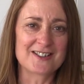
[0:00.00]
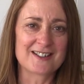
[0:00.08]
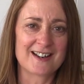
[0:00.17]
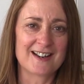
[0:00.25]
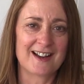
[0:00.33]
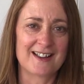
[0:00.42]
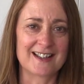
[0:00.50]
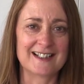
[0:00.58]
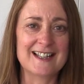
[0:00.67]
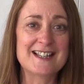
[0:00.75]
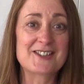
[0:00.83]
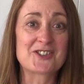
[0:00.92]
I think
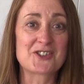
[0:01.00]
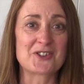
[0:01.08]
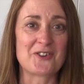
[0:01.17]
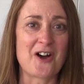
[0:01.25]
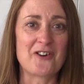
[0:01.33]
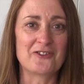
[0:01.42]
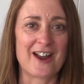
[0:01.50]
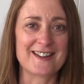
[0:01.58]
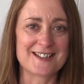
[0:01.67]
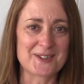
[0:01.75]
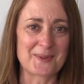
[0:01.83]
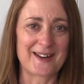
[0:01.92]
lists are our
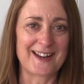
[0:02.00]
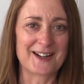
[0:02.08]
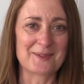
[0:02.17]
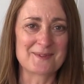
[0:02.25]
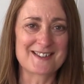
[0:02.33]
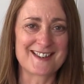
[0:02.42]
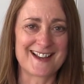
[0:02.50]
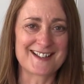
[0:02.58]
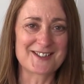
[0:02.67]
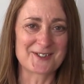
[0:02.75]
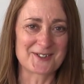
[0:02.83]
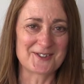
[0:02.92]
friends when it comes to
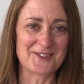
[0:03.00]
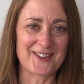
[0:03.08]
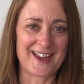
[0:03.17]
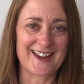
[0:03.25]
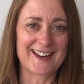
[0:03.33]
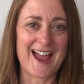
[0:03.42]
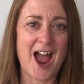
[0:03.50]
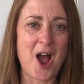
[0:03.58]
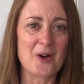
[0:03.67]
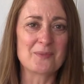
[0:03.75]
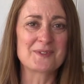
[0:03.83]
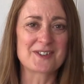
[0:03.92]
that sort of thing. It
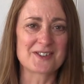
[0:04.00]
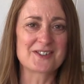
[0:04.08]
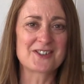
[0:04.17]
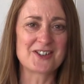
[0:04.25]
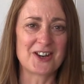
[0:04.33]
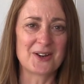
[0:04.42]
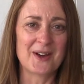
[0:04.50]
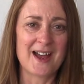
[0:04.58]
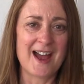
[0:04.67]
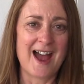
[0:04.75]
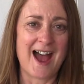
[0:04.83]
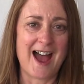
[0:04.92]
helps us to
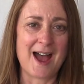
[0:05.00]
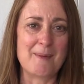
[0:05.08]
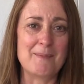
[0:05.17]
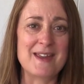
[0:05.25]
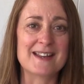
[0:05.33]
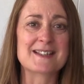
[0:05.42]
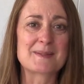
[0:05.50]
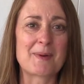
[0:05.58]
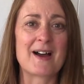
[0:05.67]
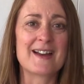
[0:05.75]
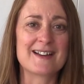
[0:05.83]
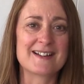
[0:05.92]
be
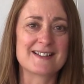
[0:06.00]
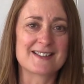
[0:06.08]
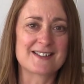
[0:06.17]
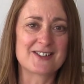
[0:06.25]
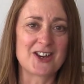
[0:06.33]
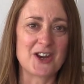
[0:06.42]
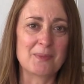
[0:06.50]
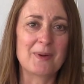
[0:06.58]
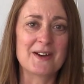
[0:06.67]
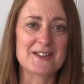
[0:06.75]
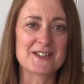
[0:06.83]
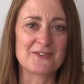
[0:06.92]
inspired to
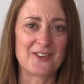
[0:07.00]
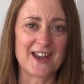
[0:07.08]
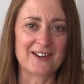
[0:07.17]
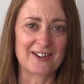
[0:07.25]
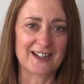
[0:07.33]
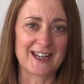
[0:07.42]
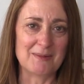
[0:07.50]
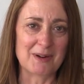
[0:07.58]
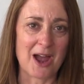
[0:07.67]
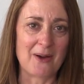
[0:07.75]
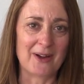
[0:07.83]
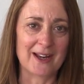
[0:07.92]
persevere and keep
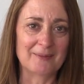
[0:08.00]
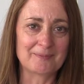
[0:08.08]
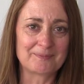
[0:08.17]
going.